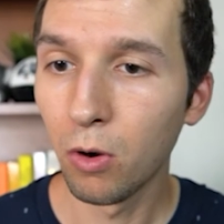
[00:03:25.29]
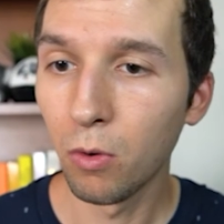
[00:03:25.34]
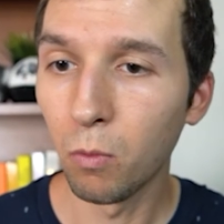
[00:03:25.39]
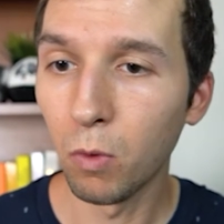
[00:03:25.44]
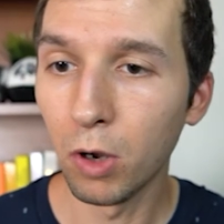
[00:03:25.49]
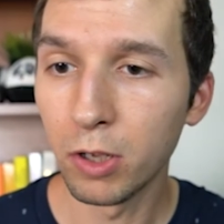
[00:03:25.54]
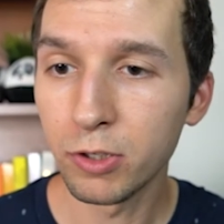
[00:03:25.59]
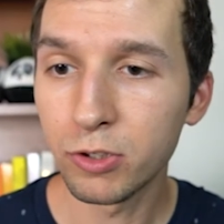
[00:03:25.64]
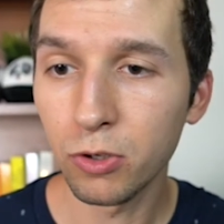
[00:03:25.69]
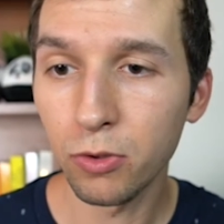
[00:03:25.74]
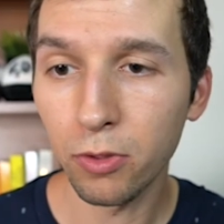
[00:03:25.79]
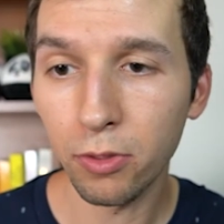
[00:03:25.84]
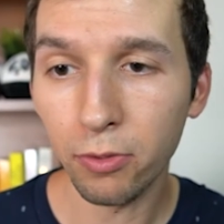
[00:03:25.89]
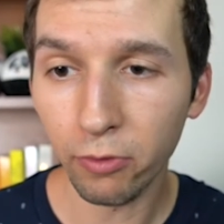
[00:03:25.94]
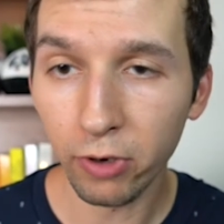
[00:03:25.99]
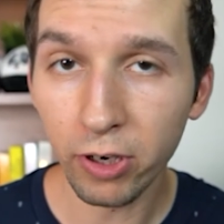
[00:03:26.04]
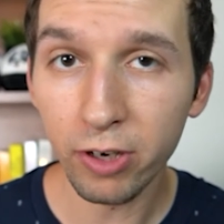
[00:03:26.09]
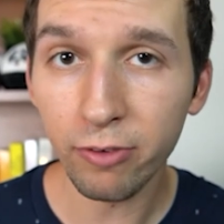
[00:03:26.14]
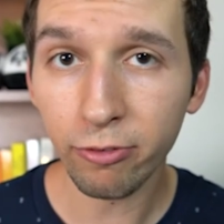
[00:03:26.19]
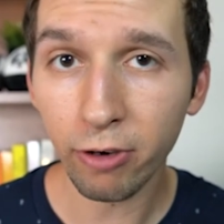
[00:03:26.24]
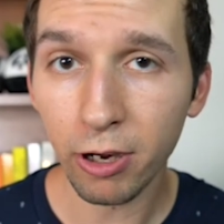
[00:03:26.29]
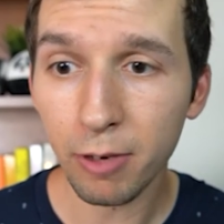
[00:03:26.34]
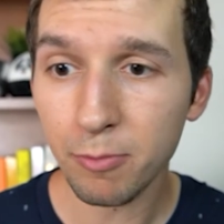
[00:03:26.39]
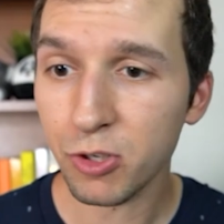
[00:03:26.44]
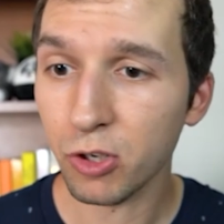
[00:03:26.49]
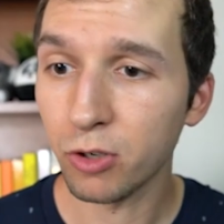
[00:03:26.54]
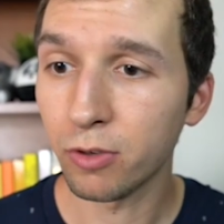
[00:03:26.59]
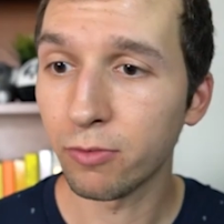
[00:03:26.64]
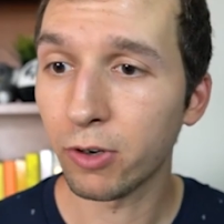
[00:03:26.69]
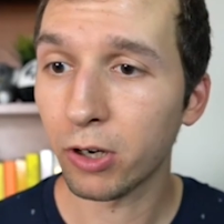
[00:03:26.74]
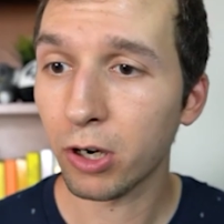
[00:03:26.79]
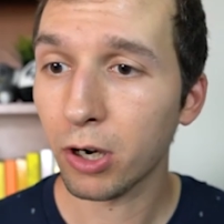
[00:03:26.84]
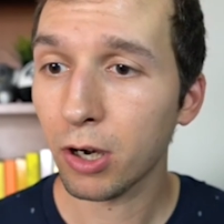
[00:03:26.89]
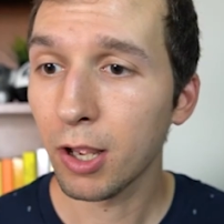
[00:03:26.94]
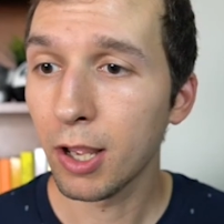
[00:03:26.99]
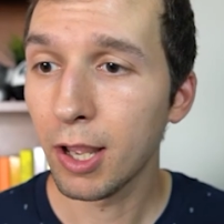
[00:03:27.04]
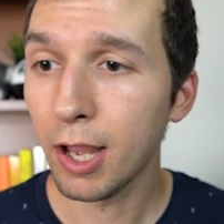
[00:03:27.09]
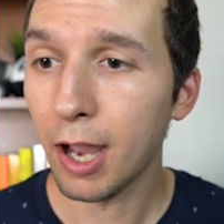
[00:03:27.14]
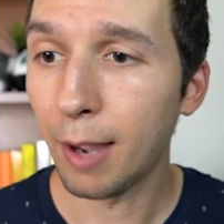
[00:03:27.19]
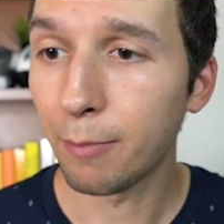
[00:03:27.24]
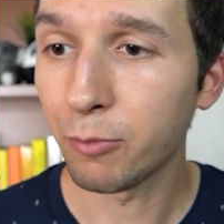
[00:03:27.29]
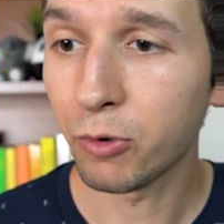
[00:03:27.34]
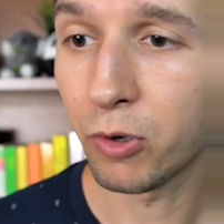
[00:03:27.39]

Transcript: one, two, three frames over. I'm